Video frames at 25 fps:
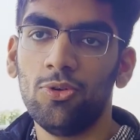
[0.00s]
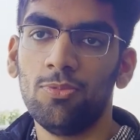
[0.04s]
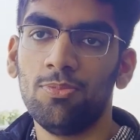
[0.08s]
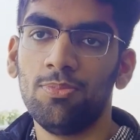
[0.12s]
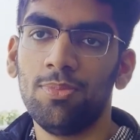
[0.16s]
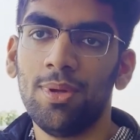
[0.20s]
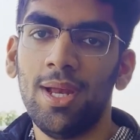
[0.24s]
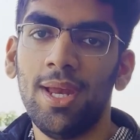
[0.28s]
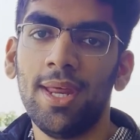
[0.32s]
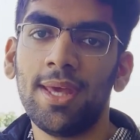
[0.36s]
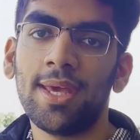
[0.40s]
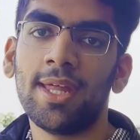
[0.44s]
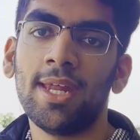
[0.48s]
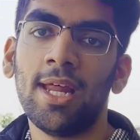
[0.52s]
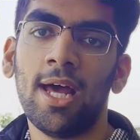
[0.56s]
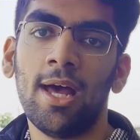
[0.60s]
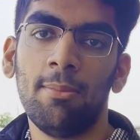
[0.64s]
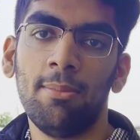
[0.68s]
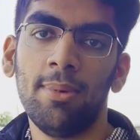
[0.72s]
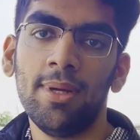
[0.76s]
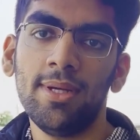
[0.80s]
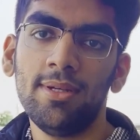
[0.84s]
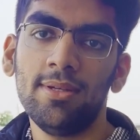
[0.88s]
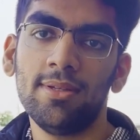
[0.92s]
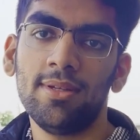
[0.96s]
building an
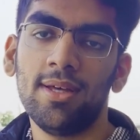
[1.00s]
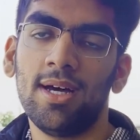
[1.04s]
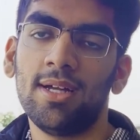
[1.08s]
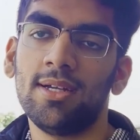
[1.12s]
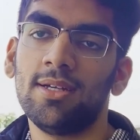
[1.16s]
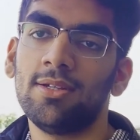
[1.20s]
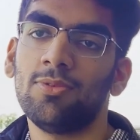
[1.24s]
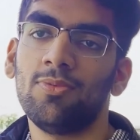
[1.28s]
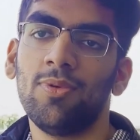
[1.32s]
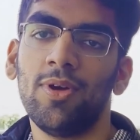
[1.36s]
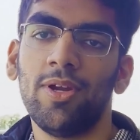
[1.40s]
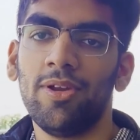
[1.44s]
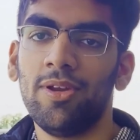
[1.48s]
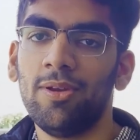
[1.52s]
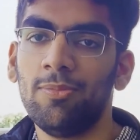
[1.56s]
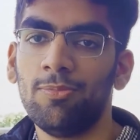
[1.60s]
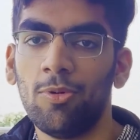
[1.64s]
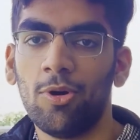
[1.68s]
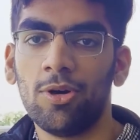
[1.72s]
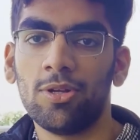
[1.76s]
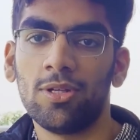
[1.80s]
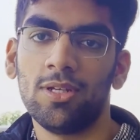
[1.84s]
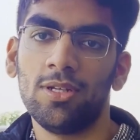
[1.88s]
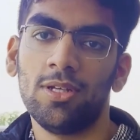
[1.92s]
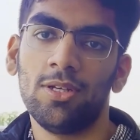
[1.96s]
habit that is very
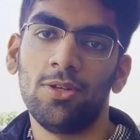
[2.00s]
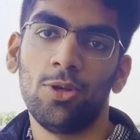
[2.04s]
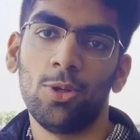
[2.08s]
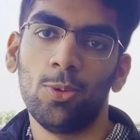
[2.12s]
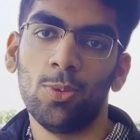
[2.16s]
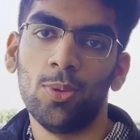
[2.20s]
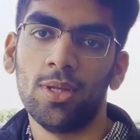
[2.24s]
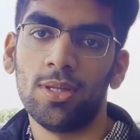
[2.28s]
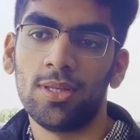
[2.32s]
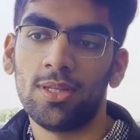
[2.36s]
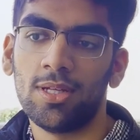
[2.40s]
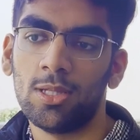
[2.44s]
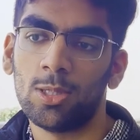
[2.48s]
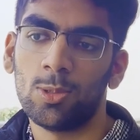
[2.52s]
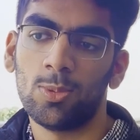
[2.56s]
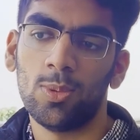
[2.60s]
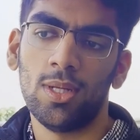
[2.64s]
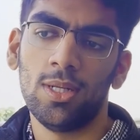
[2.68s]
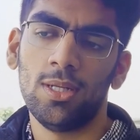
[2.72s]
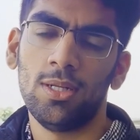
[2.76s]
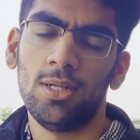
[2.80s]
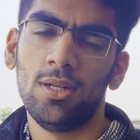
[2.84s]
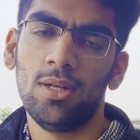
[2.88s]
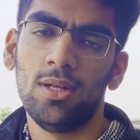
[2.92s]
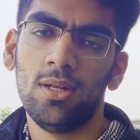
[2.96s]
important in university as
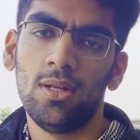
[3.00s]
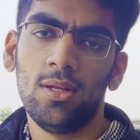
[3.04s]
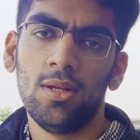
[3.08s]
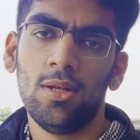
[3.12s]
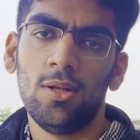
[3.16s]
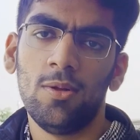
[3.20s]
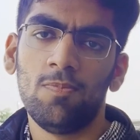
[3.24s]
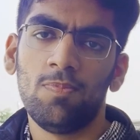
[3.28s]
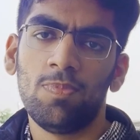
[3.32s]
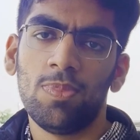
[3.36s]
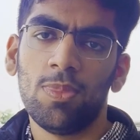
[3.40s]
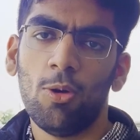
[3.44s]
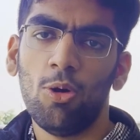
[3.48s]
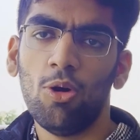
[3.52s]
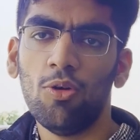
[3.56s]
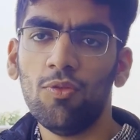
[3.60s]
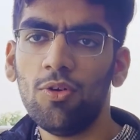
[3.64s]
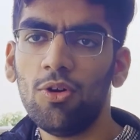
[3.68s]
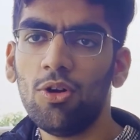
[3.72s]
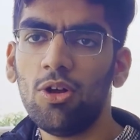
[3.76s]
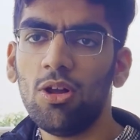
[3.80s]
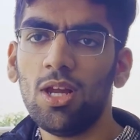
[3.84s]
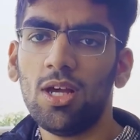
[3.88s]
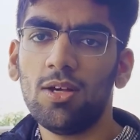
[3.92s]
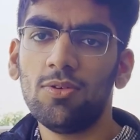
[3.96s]
well
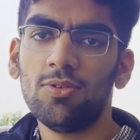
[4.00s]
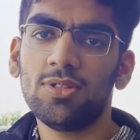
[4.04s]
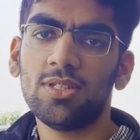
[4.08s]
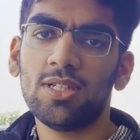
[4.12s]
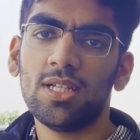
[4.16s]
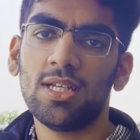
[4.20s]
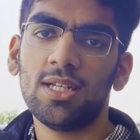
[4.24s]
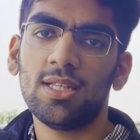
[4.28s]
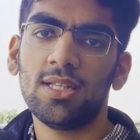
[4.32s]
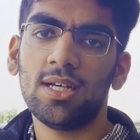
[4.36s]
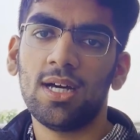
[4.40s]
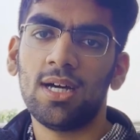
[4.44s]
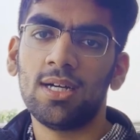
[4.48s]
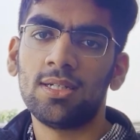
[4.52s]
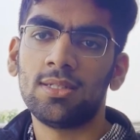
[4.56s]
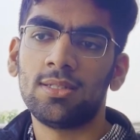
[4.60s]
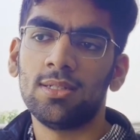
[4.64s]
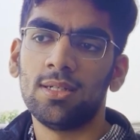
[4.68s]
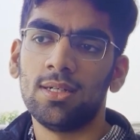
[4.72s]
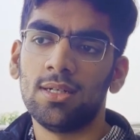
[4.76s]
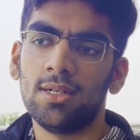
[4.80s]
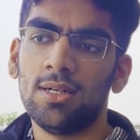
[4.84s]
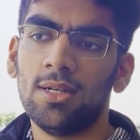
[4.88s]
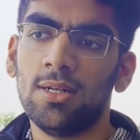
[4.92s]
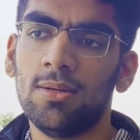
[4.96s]
overall, I would say that
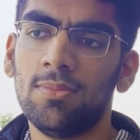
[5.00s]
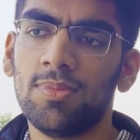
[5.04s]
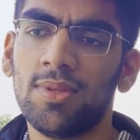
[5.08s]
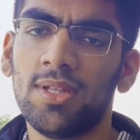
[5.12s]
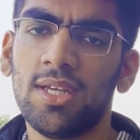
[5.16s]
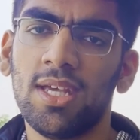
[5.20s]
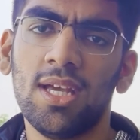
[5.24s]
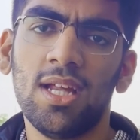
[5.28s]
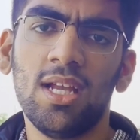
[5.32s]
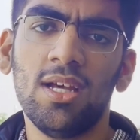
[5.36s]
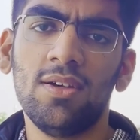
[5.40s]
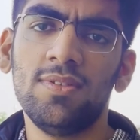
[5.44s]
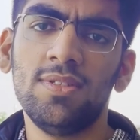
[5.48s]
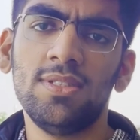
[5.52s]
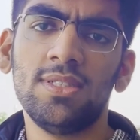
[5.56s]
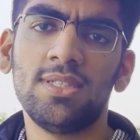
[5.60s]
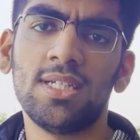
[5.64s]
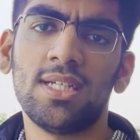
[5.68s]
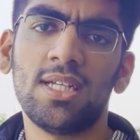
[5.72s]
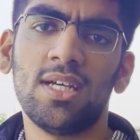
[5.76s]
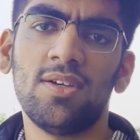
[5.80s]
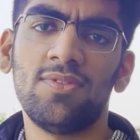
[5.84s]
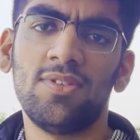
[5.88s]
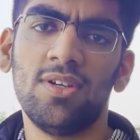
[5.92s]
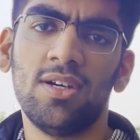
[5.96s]
um, the A levels
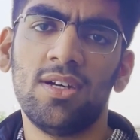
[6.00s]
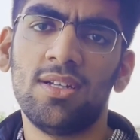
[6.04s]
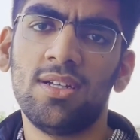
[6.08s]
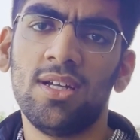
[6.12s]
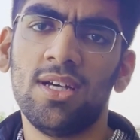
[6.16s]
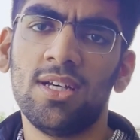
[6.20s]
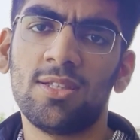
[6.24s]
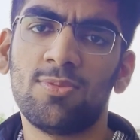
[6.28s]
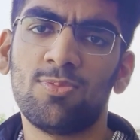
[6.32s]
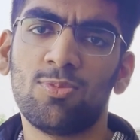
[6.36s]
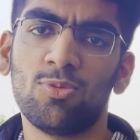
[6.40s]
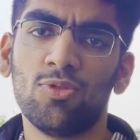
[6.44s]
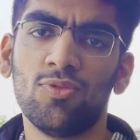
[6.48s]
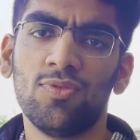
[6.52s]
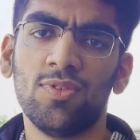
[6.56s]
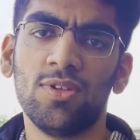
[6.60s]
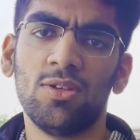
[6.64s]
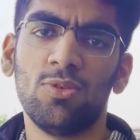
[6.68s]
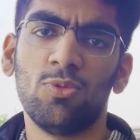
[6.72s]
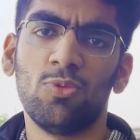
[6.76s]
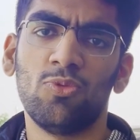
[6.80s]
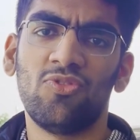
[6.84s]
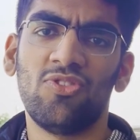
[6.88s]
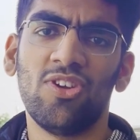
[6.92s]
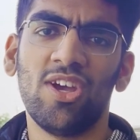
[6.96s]
that I've done has
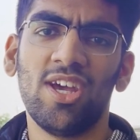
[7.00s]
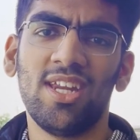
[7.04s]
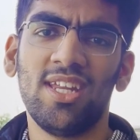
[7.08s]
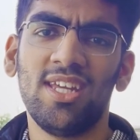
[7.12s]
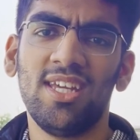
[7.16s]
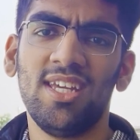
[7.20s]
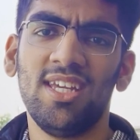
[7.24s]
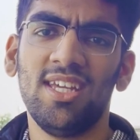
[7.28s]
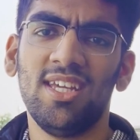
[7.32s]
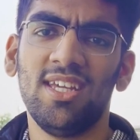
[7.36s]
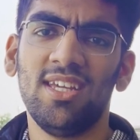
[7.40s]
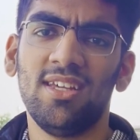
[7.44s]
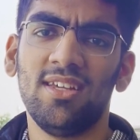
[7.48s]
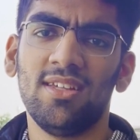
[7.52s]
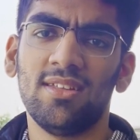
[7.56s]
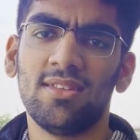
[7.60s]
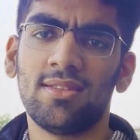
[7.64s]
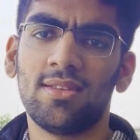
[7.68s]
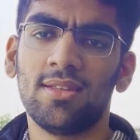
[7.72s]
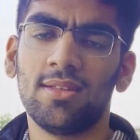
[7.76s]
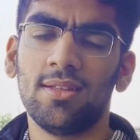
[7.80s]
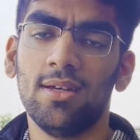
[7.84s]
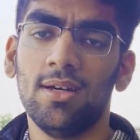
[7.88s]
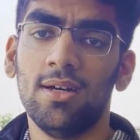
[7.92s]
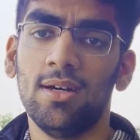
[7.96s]
proven very
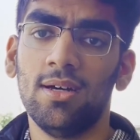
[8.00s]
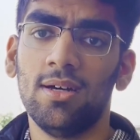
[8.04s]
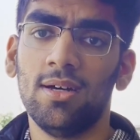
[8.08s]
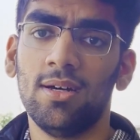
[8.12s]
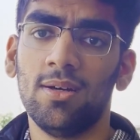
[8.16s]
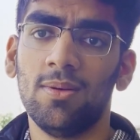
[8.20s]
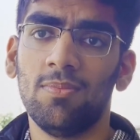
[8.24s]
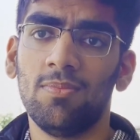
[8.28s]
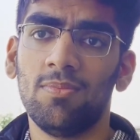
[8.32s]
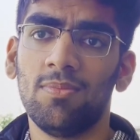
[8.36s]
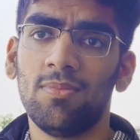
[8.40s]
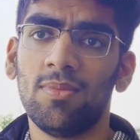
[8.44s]
uh,